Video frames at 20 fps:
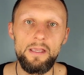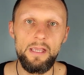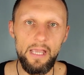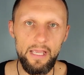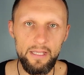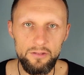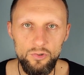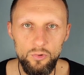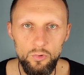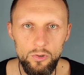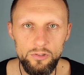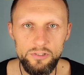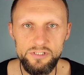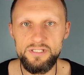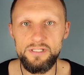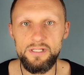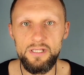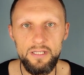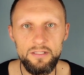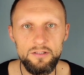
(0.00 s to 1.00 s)
And
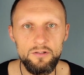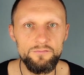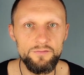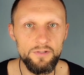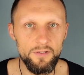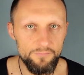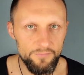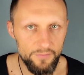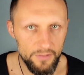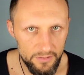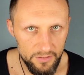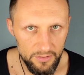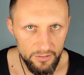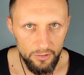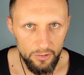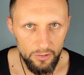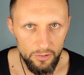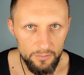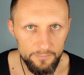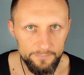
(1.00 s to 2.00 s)
towards the end of the
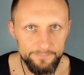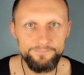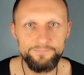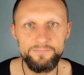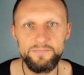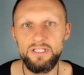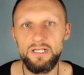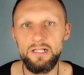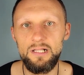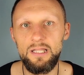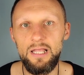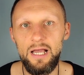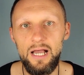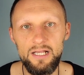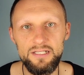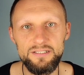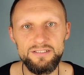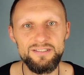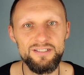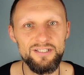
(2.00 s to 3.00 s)
video, the
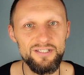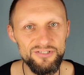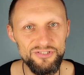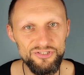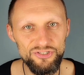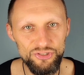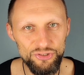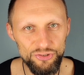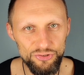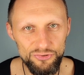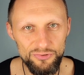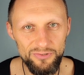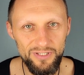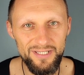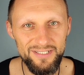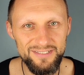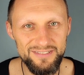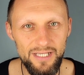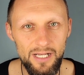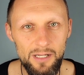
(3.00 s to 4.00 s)
last two
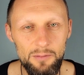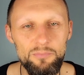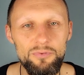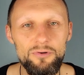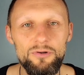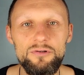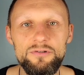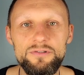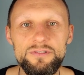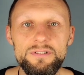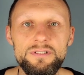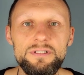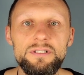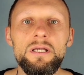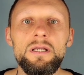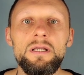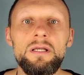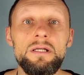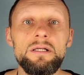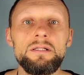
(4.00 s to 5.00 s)
examples
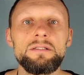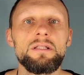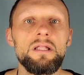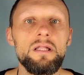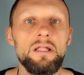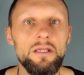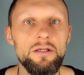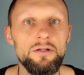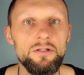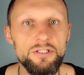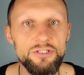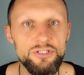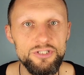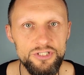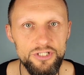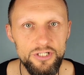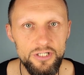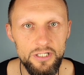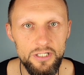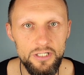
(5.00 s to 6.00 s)
that I'm gonna
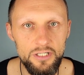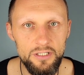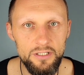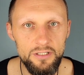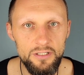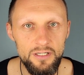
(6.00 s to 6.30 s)
share